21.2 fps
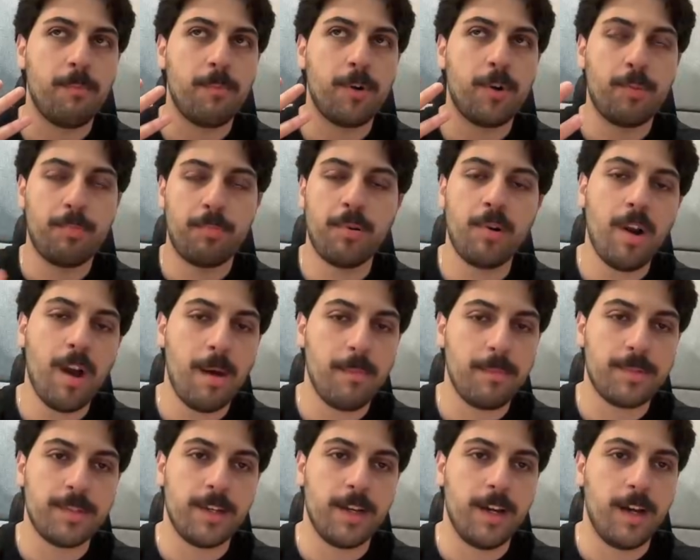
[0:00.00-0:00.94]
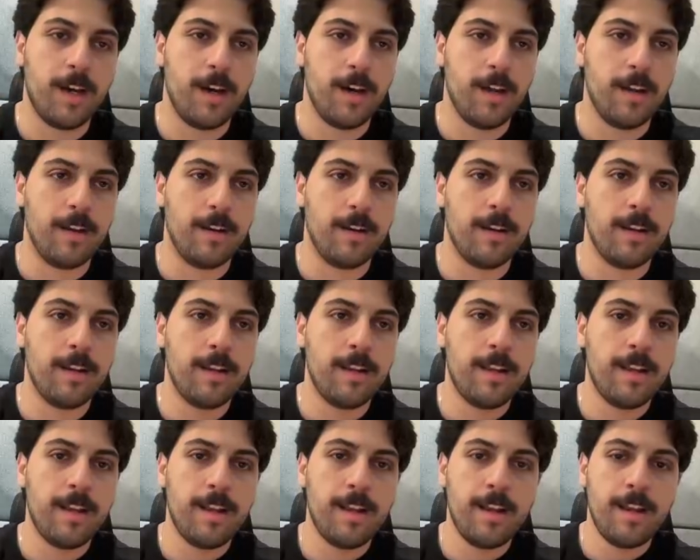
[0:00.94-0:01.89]
prompt on
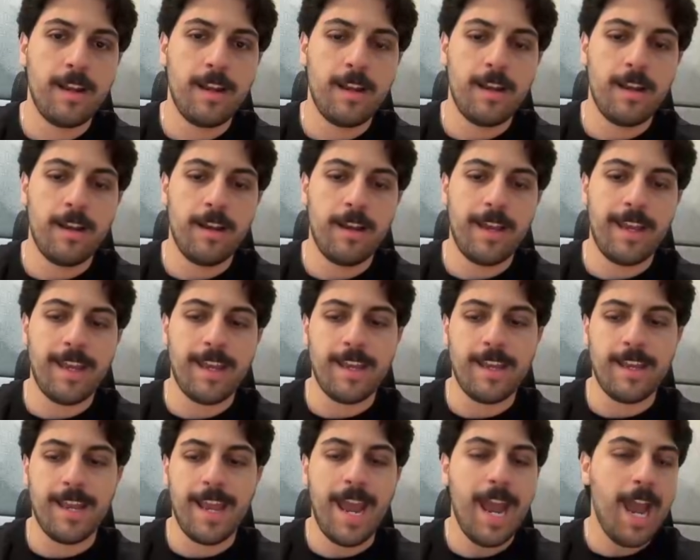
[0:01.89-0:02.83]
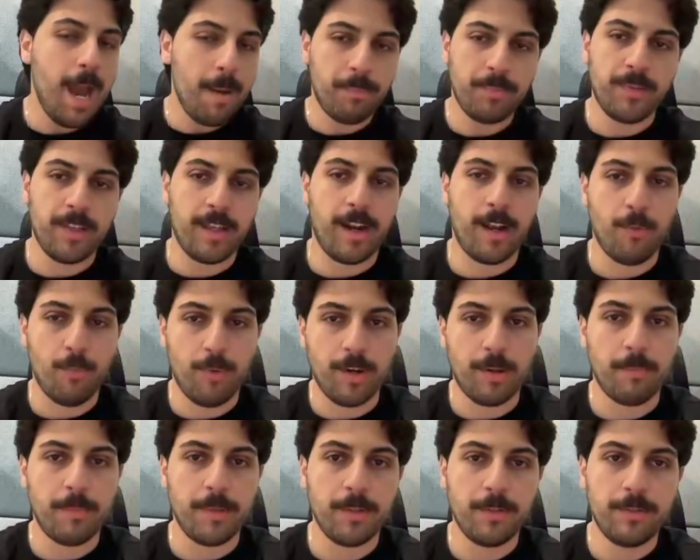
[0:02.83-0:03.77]
a app that I want
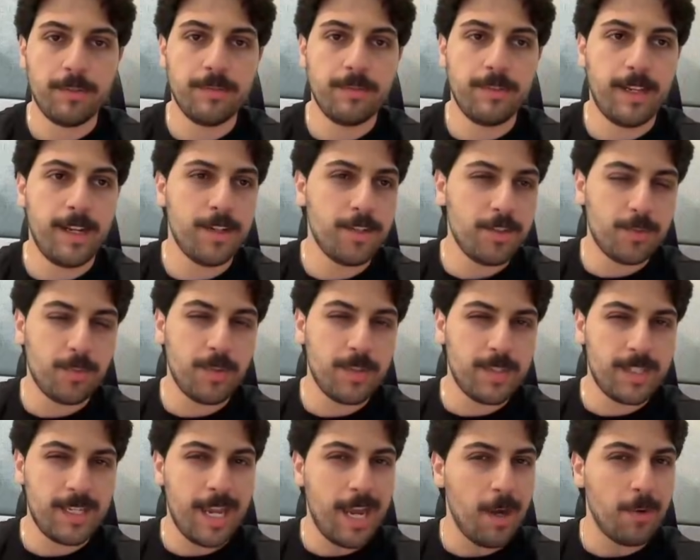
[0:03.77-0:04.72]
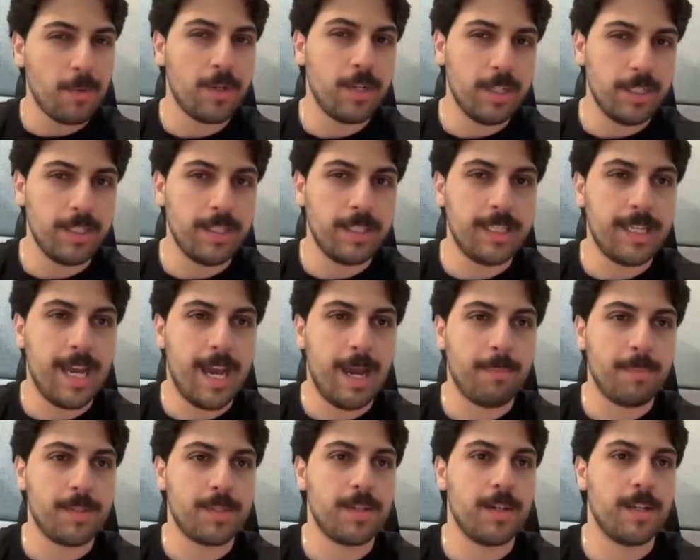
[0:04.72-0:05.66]
to build, and I just want to see how good the
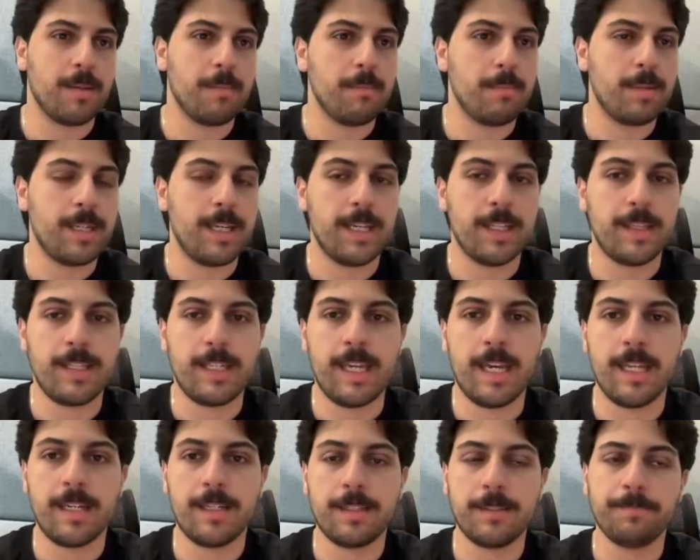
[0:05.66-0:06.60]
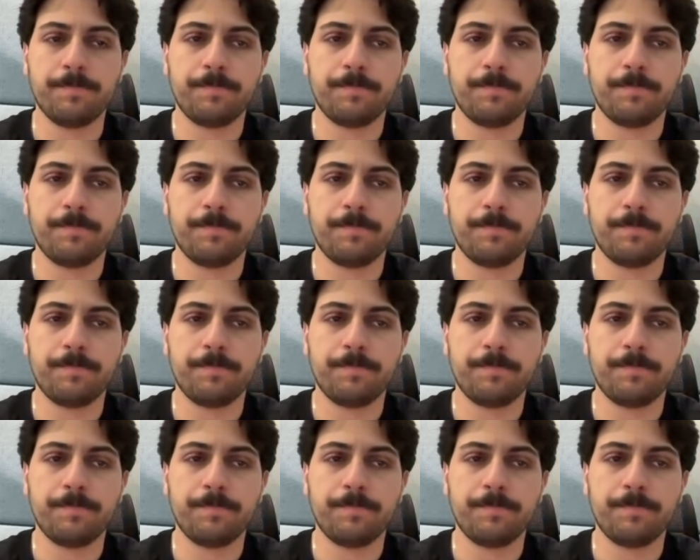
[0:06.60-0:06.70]
app is going to be at the end.